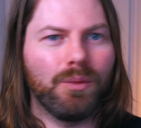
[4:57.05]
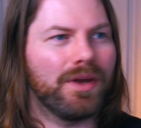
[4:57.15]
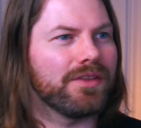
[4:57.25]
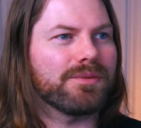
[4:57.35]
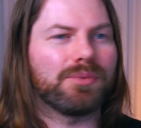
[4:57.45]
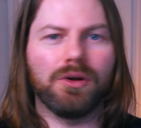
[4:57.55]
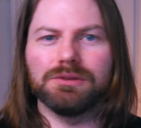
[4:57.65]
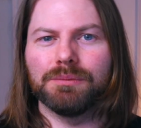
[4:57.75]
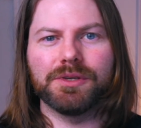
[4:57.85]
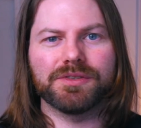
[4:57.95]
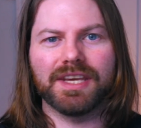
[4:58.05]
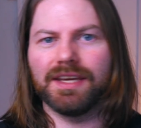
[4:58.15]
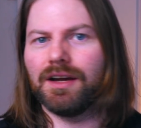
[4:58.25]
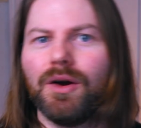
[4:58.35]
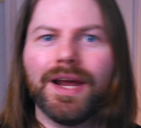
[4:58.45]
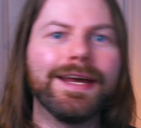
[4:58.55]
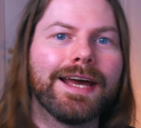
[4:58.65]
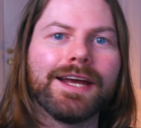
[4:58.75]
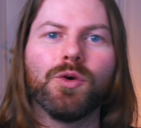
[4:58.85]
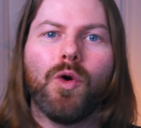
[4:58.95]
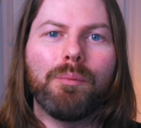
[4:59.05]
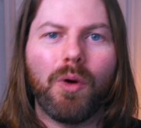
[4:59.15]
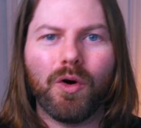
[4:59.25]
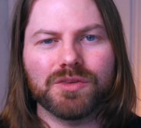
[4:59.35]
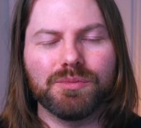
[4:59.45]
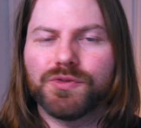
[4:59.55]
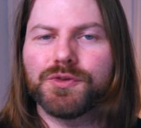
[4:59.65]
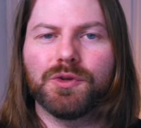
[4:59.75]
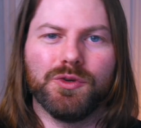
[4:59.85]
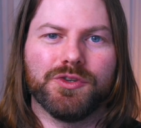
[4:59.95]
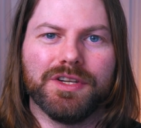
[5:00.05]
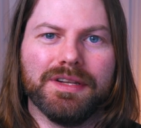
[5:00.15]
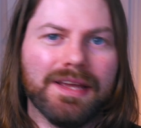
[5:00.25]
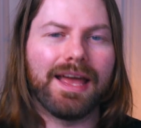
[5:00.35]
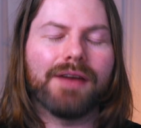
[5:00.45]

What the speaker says: When there's a problem, you'll say, oh, hey, I know a possible solution.